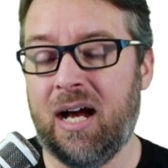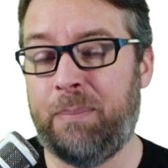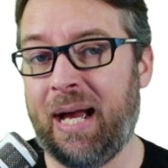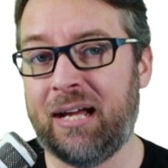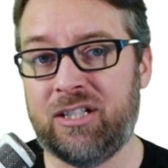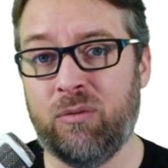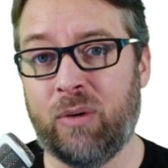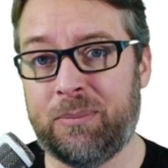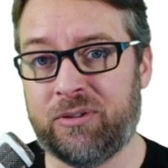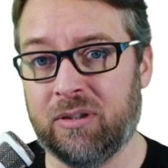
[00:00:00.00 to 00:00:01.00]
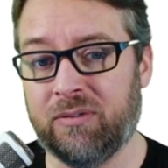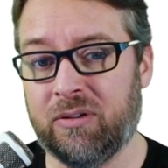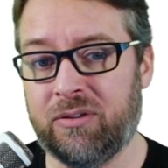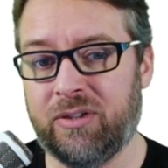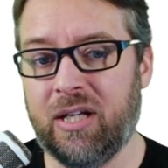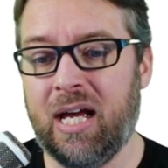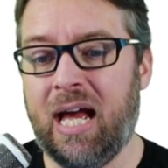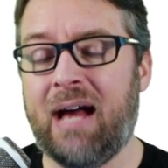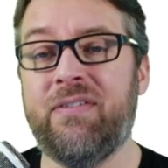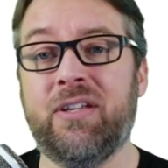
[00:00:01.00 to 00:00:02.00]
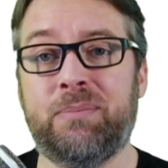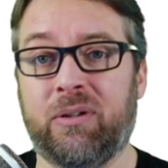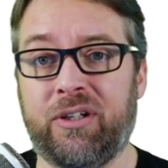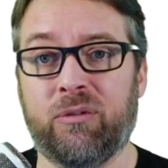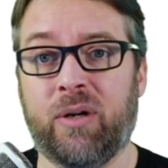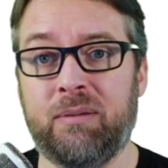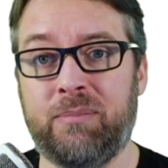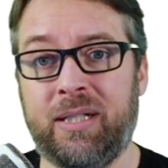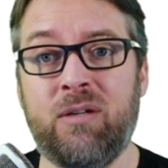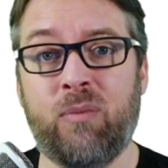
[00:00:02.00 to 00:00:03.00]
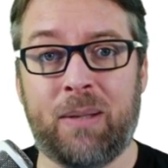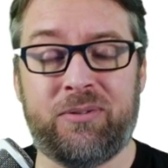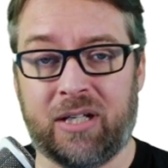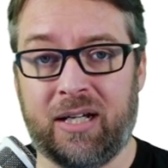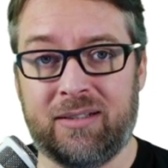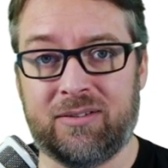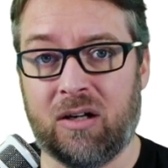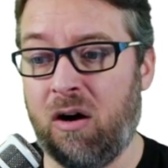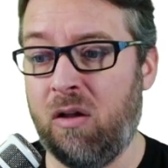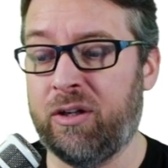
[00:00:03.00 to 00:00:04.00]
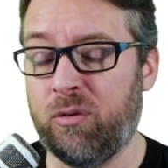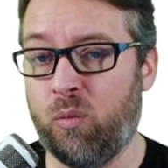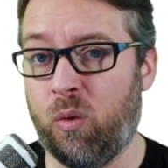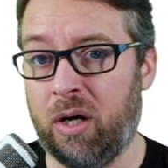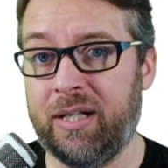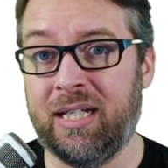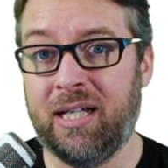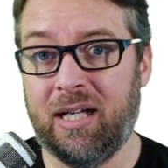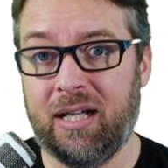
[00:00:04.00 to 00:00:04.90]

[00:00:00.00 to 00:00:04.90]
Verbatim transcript: Apache web servers have the ability to run many websites all in one